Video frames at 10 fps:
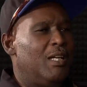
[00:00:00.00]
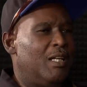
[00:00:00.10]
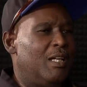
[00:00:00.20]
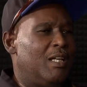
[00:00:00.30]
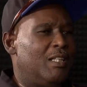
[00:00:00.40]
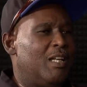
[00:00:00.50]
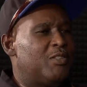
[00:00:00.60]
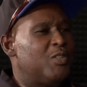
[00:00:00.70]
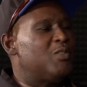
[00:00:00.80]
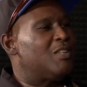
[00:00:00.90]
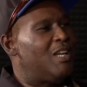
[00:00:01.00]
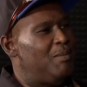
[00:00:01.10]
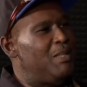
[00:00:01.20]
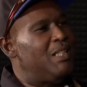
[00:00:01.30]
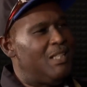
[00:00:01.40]
And they also used to
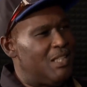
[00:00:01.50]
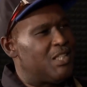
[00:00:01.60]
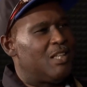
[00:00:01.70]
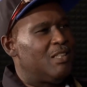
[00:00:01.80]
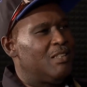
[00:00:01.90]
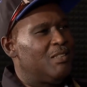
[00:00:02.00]
call me Ninja.